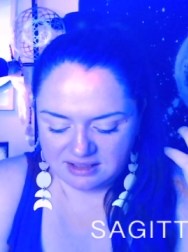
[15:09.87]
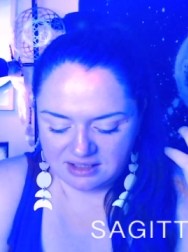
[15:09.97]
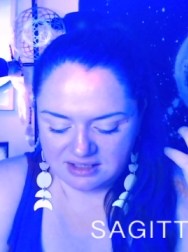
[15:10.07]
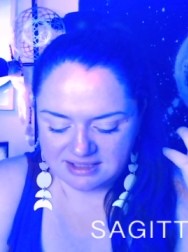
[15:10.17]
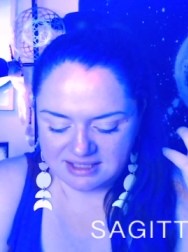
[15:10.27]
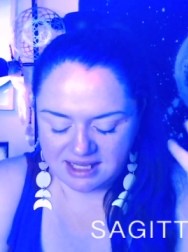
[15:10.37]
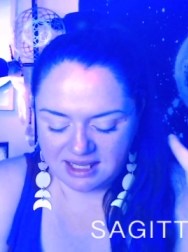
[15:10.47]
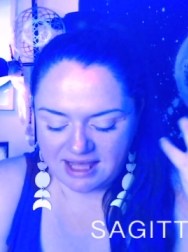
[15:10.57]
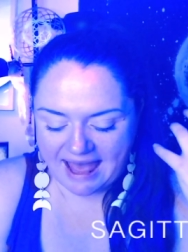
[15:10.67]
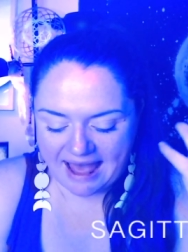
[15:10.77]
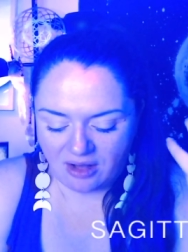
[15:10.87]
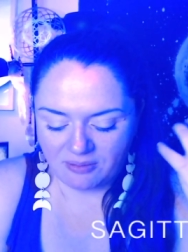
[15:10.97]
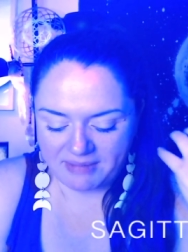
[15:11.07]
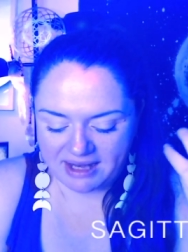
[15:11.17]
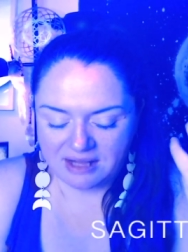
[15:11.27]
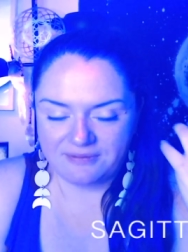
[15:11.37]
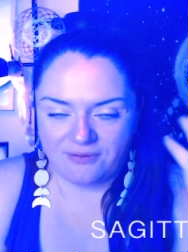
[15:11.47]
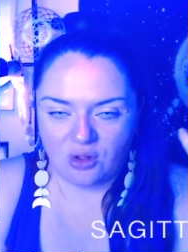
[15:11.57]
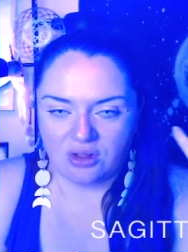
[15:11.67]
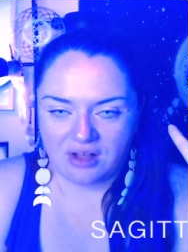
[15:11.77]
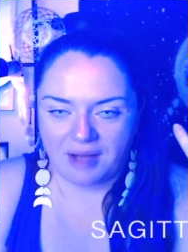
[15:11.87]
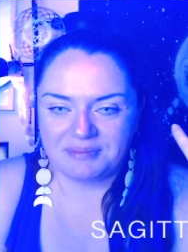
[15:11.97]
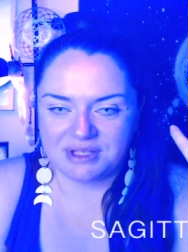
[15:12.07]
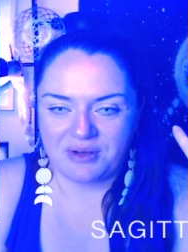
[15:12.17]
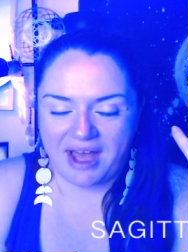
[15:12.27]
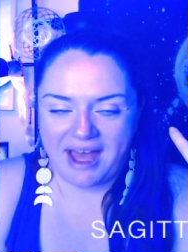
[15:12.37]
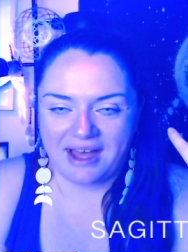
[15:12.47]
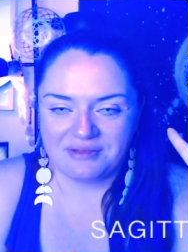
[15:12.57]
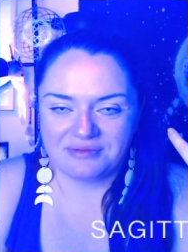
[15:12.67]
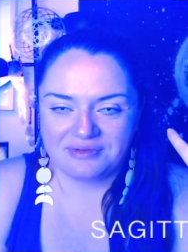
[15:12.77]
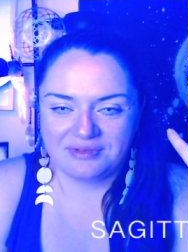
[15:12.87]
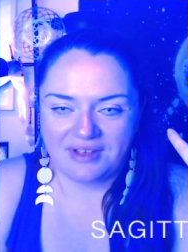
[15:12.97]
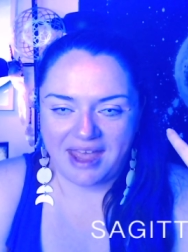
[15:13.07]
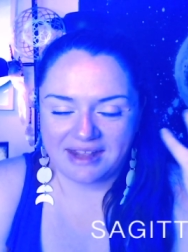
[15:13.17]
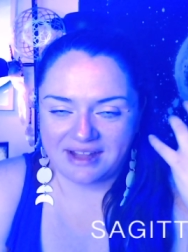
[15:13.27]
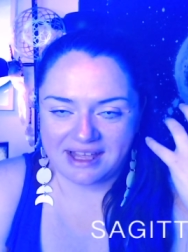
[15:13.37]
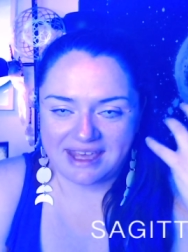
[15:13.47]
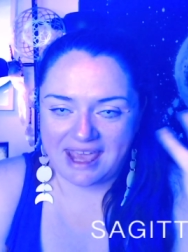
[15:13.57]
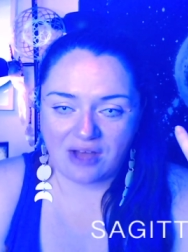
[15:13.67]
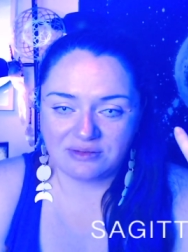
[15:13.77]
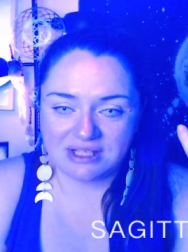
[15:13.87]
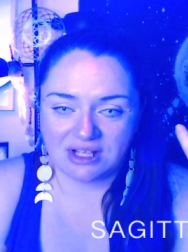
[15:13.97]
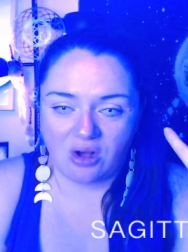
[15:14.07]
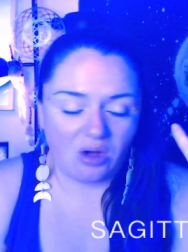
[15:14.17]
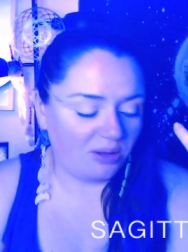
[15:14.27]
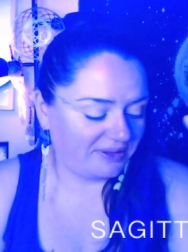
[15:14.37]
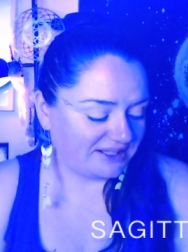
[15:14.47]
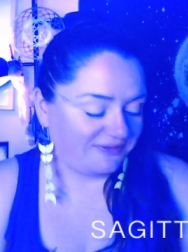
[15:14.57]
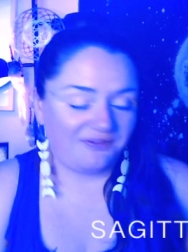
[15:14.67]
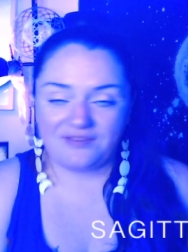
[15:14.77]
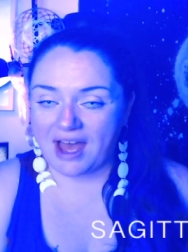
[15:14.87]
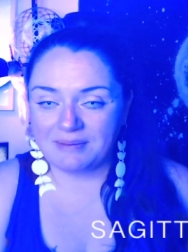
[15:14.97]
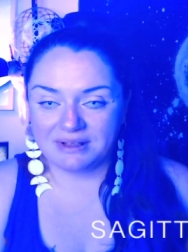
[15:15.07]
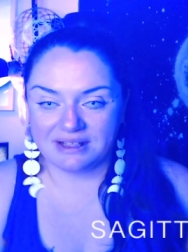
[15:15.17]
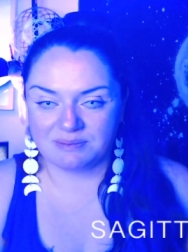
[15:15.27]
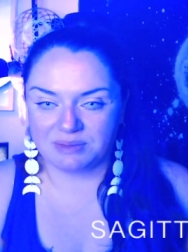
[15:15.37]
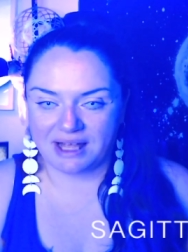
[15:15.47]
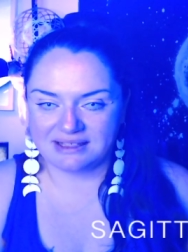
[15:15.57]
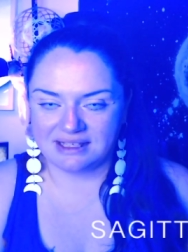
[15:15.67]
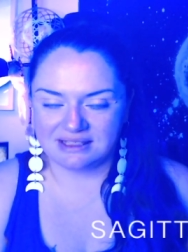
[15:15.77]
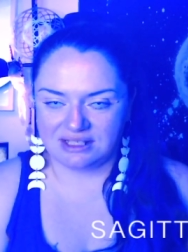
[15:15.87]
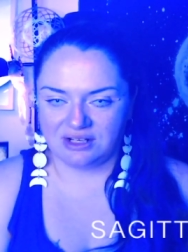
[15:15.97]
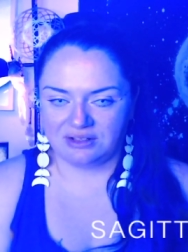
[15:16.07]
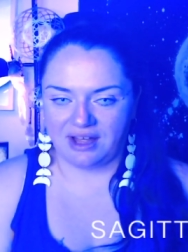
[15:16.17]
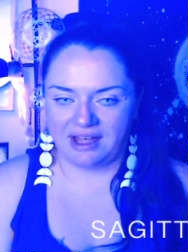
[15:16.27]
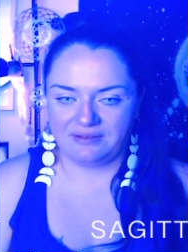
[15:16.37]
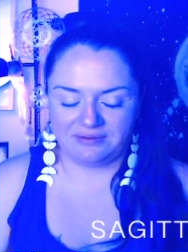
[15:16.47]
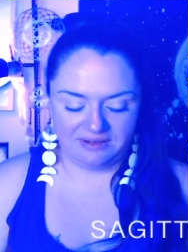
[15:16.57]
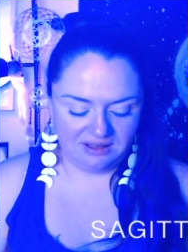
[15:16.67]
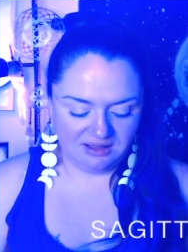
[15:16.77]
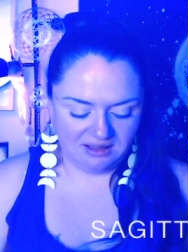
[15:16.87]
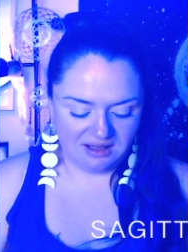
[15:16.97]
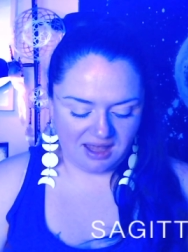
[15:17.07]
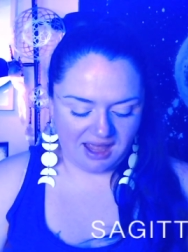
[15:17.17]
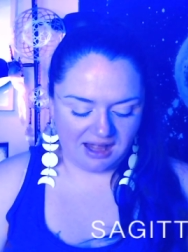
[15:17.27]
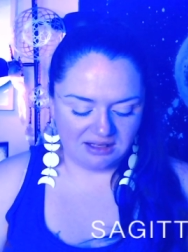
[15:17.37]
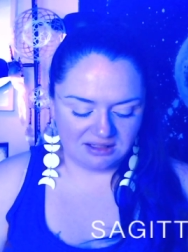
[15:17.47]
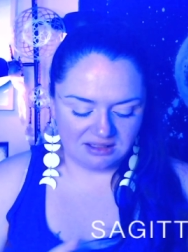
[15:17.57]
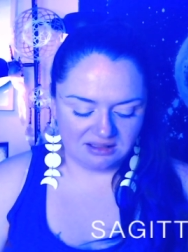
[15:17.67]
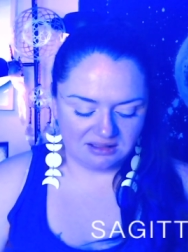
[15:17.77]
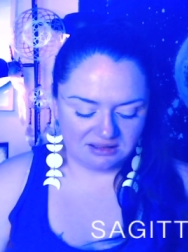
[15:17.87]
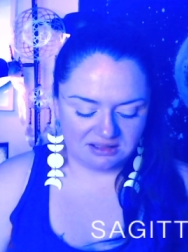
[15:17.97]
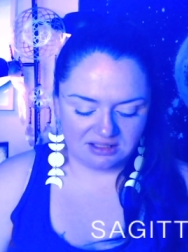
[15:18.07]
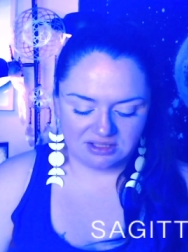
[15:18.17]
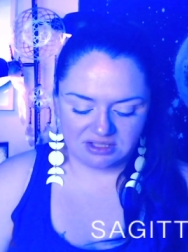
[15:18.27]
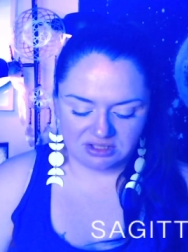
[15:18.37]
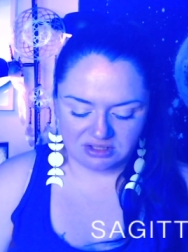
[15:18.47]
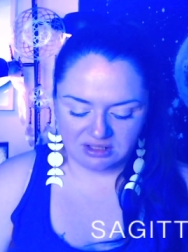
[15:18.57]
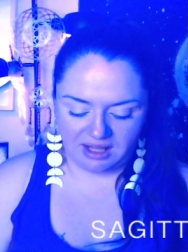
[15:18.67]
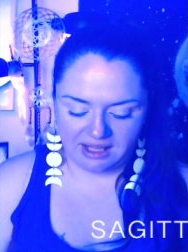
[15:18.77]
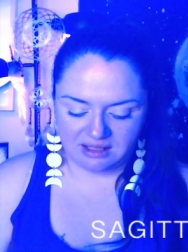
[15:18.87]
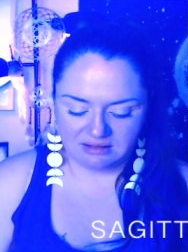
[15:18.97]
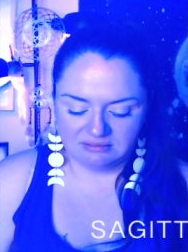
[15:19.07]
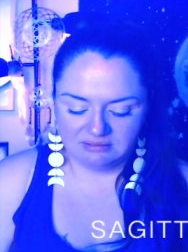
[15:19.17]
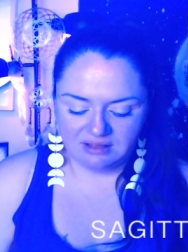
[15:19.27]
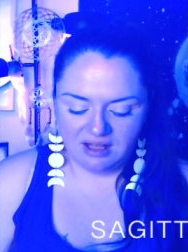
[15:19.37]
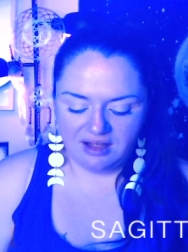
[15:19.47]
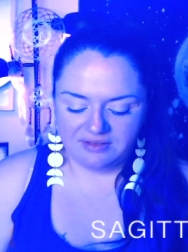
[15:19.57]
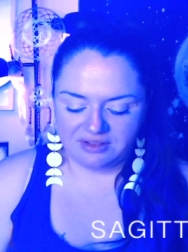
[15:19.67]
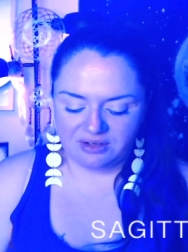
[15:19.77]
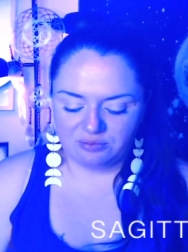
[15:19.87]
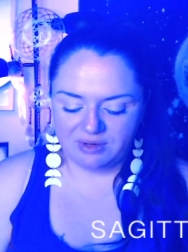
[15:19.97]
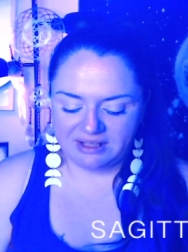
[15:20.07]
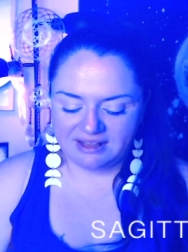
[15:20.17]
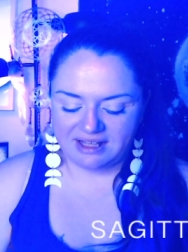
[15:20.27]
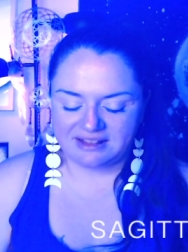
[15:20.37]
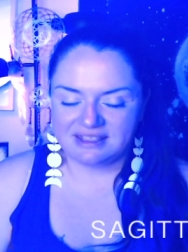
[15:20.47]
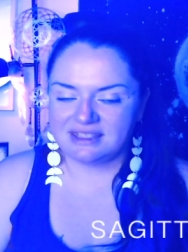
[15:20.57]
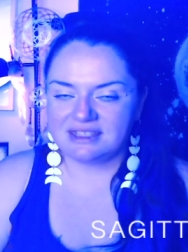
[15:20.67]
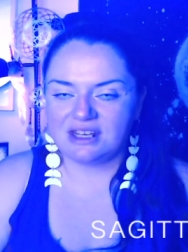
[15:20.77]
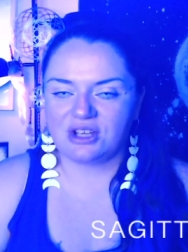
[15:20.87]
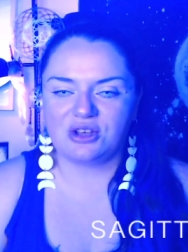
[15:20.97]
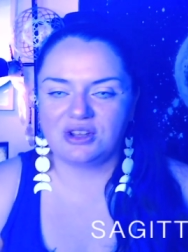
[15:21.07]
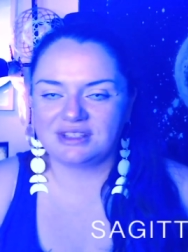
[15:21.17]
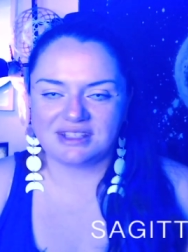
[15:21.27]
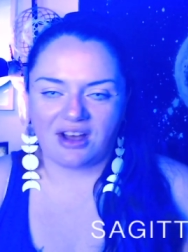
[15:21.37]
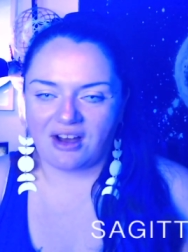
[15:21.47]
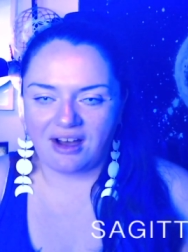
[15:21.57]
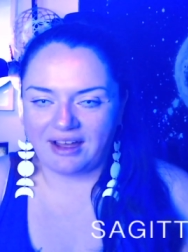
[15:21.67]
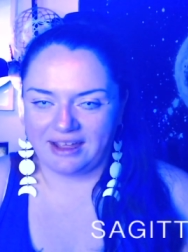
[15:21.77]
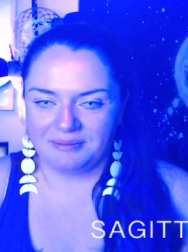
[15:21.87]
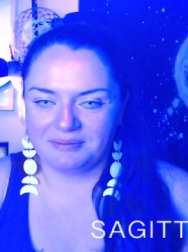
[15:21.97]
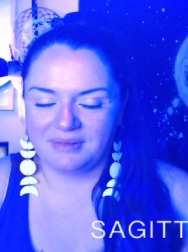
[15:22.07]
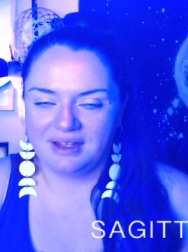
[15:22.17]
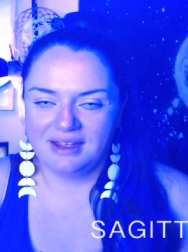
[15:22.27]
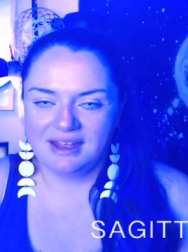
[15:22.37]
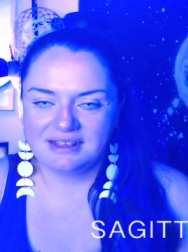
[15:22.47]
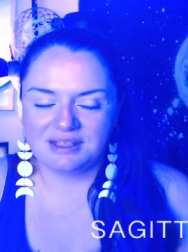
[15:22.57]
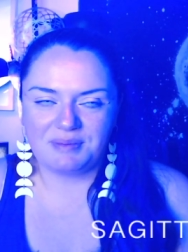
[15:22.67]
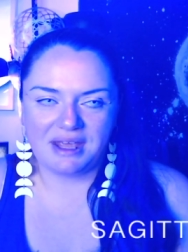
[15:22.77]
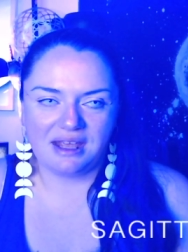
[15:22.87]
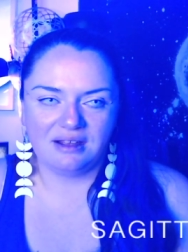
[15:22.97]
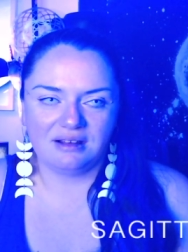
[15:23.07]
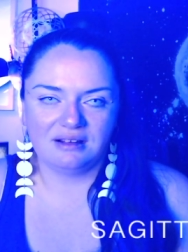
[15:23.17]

seeing how many full cups you have and like counting all of these fabulous blessings in your life. And to like, that they're really, like, this isn't a good time to be